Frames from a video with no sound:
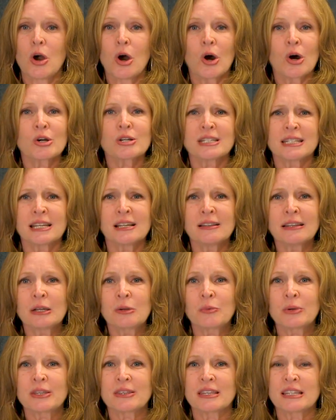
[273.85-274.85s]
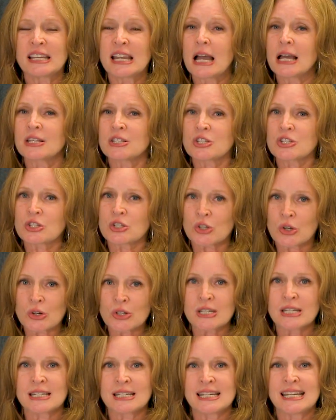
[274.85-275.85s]
or dealing with the
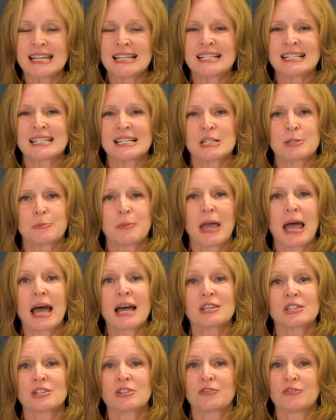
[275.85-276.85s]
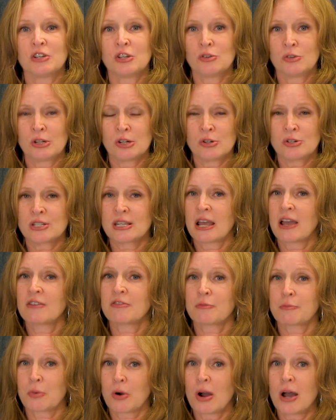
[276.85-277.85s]
uncertainties these past few years have
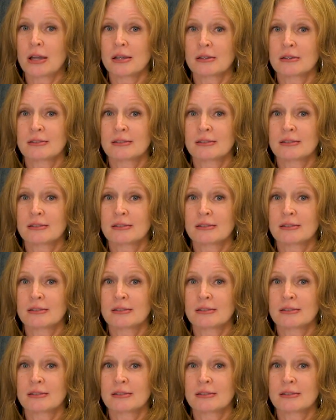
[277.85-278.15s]
brought.